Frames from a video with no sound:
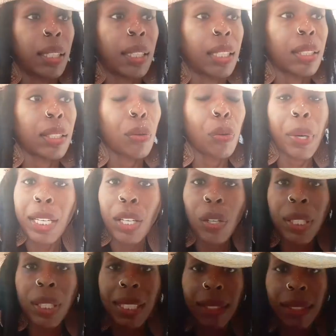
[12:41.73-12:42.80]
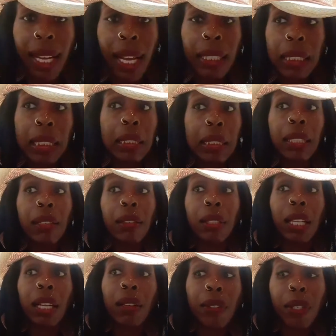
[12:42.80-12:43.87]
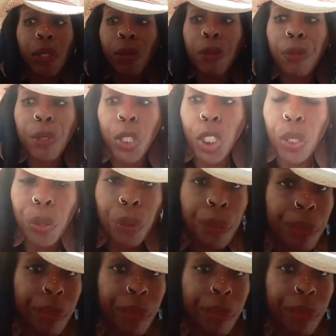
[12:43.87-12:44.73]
You're waiting on these guys to love you for you.